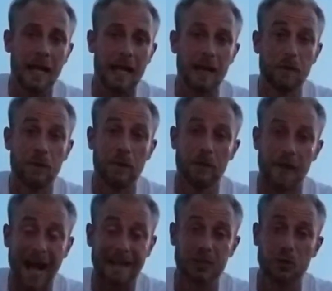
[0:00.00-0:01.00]
if
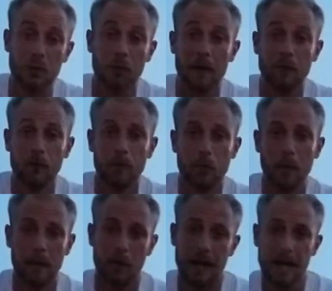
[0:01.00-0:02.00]
that's your level of
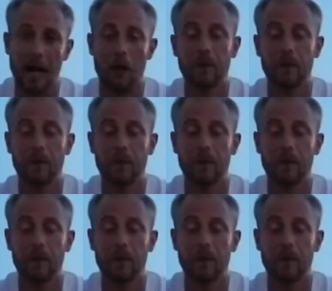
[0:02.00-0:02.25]
play right now,